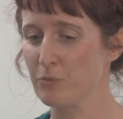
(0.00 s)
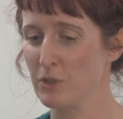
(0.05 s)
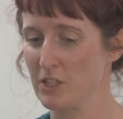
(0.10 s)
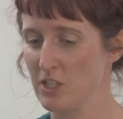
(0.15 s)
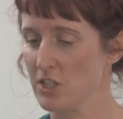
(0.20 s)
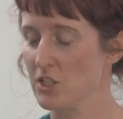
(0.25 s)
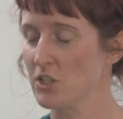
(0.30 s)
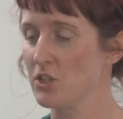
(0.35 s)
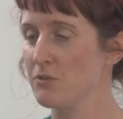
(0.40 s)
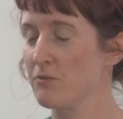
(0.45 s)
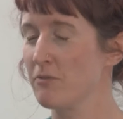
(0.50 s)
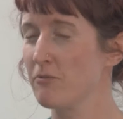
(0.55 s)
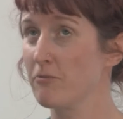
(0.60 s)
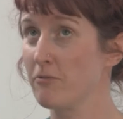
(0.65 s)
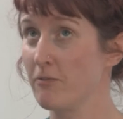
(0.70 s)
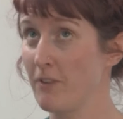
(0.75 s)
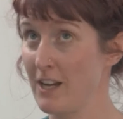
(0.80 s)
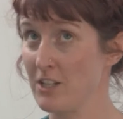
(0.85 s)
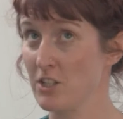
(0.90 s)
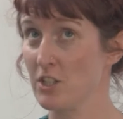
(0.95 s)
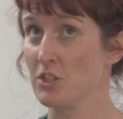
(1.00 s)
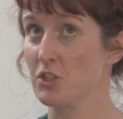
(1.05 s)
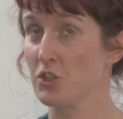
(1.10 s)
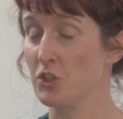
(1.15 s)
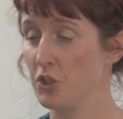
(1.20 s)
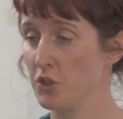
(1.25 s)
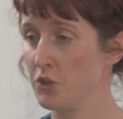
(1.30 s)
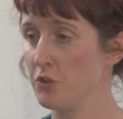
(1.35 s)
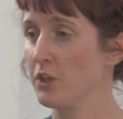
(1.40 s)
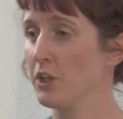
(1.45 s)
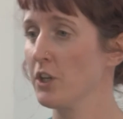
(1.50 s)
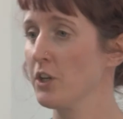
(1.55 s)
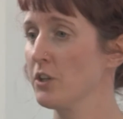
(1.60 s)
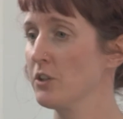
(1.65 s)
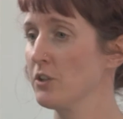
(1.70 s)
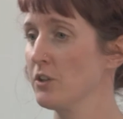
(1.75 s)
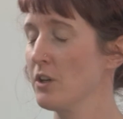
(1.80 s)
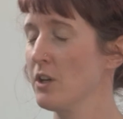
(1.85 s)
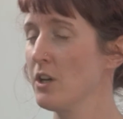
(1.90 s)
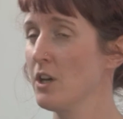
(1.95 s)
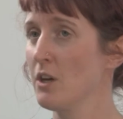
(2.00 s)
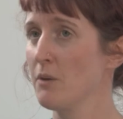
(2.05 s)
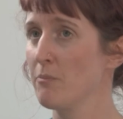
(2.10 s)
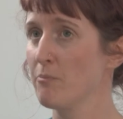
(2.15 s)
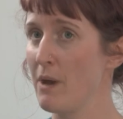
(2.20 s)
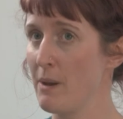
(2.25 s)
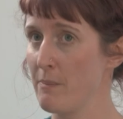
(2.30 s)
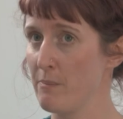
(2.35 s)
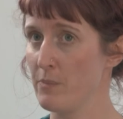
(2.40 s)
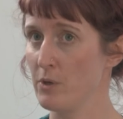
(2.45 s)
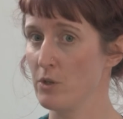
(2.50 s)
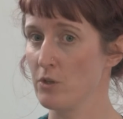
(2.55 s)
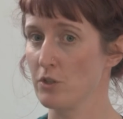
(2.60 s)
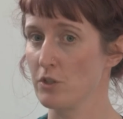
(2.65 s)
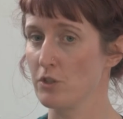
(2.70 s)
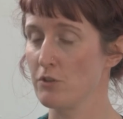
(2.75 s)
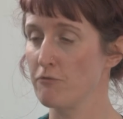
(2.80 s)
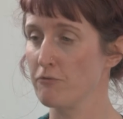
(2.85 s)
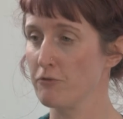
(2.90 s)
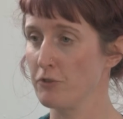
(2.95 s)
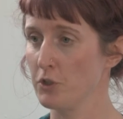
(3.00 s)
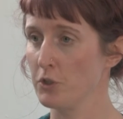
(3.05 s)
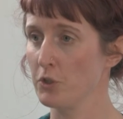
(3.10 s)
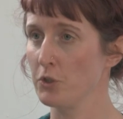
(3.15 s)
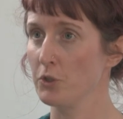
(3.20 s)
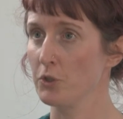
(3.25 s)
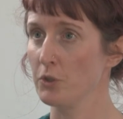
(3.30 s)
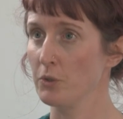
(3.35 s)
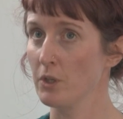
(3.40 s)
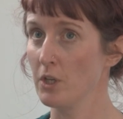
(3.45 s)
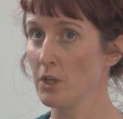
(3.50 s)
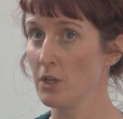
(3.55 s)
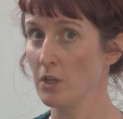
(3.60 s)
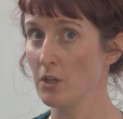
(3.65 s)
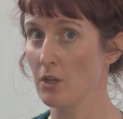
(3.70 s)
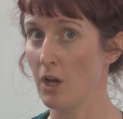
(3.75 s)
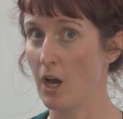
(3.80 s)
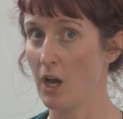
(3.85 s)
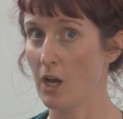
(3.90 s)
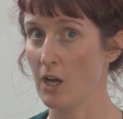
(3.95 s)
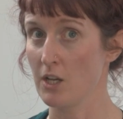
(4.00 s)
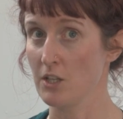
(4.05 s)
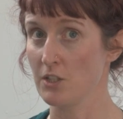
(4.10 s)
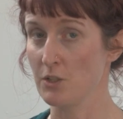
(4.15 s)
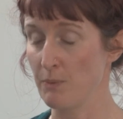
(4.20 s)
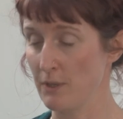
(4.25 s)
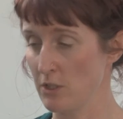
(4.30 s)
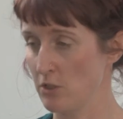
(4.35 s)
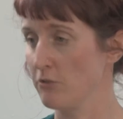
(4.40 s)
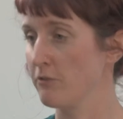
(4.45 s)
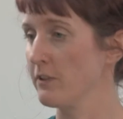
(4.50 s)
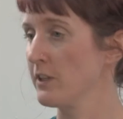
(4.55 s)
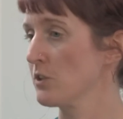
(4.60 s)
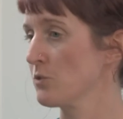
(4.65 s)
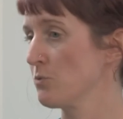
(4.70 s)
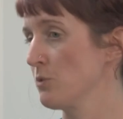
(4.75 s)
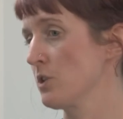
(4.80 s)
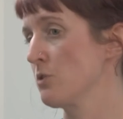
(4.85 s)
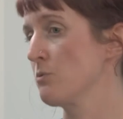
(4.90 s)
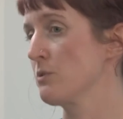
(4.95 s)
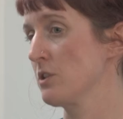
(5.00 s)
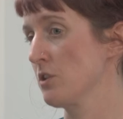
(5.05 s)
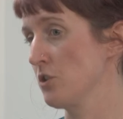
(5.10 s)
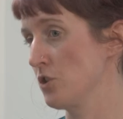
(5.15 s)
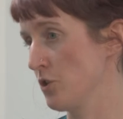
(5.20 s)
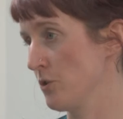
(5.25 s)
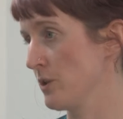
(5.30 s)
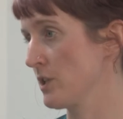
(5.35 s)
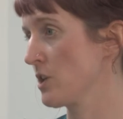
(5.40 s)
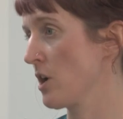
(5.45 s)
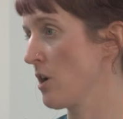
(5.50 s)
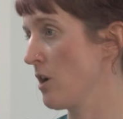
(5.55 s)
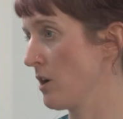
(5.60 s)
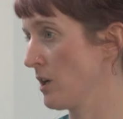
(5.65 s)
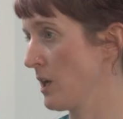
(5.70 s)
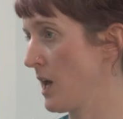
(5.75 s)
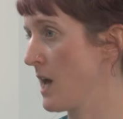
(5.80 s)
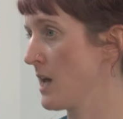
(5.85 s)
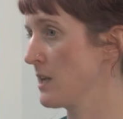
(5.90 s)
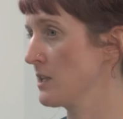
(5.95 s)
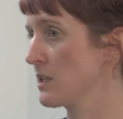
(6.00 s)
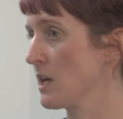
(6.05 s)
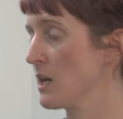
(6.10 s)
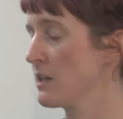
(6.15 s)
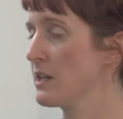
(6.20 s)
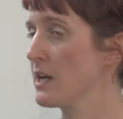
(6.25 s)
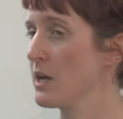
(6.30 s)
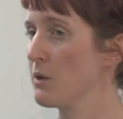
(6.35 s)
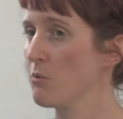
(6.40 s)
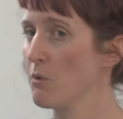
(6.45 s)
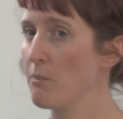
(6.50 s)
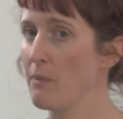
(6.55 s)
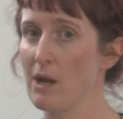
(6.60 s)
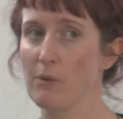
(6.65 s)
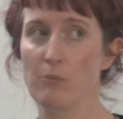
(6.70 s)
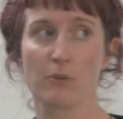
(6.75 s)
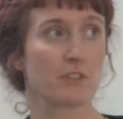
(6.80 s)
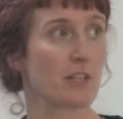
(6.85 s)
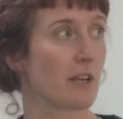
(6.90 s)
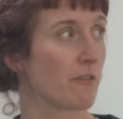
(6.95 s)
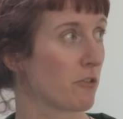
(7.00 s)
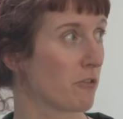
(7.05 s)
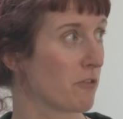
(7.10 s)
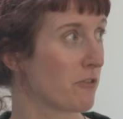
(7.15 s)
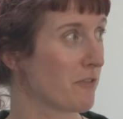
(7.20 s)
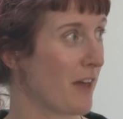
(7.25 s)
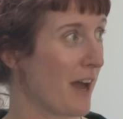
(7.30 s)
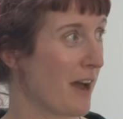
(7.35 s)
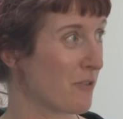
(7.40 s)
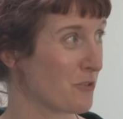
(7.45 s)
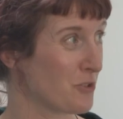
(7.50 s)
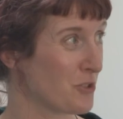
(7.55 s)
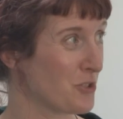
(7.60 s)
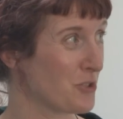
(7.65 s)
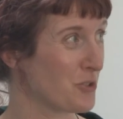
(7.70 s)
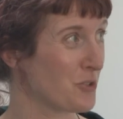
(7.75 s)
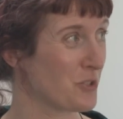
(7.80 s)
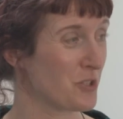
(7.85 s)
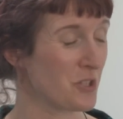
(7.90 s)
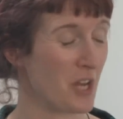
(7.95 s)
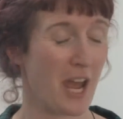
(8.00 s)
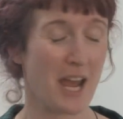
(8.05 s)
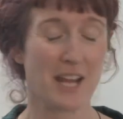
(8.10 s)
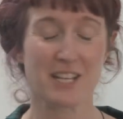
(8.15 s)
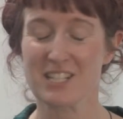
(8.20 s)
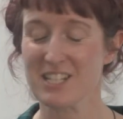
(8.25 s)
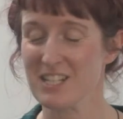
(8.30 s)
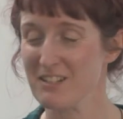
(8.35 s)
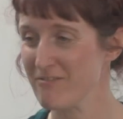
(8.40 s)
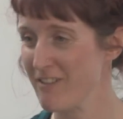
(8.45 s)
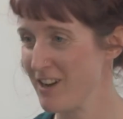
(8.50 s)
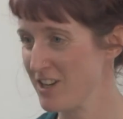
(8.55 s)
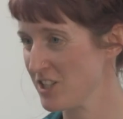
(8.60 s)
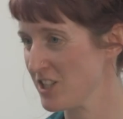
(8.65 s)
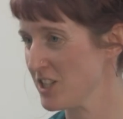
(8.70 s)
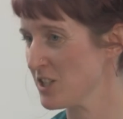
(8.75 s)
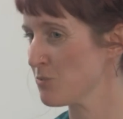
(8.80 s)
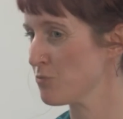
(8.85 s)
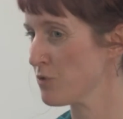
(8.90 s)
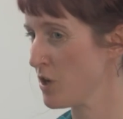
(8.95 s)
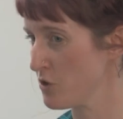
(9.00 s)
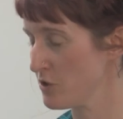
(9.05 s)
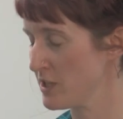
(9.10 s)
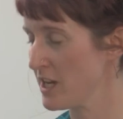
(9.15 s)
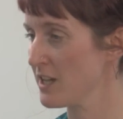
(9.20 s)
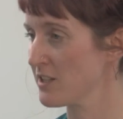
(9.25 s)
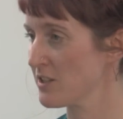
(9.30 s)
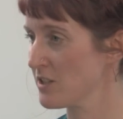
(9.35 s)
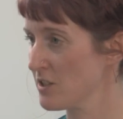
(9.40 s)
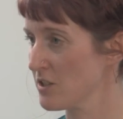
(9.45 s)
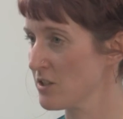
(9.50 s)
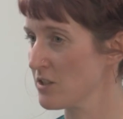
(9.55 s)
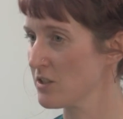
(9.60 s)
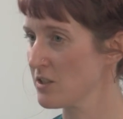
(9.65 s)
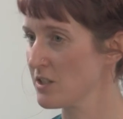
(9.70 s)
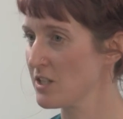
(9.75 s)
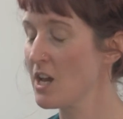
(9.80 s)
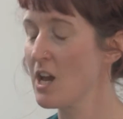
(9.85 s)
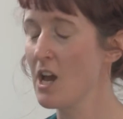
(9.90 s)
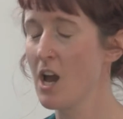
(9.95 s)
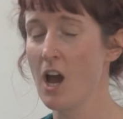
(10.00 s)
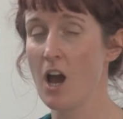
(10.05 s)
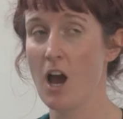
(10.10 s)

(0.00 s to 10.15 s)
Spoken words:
British Fascist Union members through Spitalfields, which was the Jewish heartland, and they were met with several thousand anti-fascist protesters